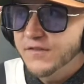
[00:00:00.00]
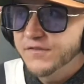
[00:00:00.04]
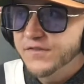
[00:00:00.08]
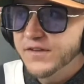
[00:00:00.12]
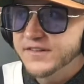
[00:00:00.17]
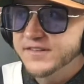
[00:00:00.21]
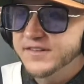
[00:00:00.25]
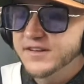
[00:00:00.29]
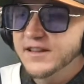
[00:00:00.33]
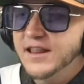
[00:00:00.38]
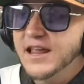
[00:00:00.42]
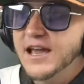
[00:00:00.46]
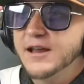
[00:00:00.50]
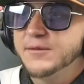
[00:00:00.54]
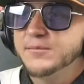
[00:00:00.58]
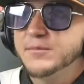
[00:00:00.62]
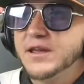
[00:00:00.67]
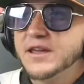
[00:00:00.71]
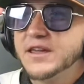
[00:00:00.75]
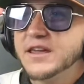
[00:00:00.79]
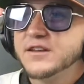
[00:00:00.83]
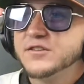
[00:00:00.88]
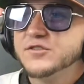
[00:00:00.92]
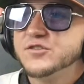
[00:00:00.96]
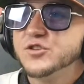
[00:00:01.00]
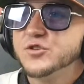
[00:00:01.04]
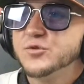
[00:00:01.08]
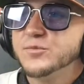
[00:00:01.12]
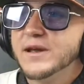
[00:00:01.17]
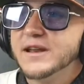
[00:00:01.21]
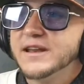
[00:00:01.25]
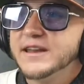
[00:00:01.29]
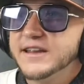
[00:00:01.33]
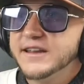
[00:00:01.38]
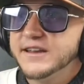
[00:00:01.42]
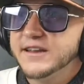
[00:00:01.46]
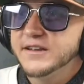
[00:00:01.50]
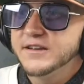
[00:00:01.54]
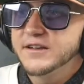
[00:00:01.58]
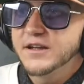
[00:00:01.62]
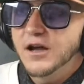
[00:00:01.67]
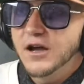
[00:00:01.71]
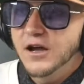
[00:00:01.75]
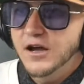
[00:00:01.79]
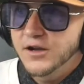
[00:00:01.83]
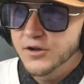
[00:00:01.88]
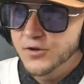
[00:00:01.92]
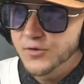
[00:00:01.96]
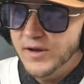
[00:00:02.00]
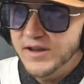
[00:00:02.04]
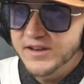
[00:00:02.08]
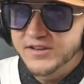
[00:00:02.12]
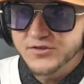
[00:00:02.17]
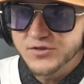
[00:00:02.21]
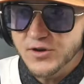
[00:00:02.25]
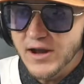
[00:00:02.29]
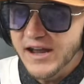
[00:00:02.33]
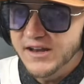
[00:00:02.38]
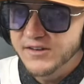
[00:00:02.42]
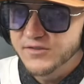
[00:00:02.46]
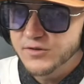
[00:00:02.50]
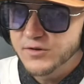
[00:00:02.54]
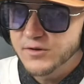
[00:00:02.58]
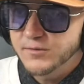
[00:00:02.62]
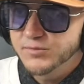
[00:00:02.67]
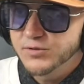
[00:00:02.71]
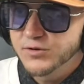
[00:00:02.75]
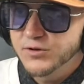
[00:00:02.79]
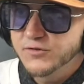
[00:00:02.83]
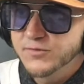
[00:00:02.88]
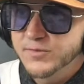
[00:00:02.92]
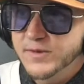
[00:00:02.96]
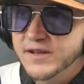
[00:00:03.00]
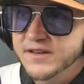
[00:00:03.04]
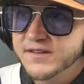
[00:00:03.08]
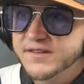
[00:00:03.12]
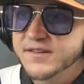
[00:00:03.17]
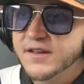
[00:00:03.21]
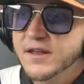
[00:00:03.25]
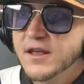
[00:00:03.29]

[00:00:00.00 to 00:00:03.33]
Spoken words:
offensive line making too many great strides or improvements.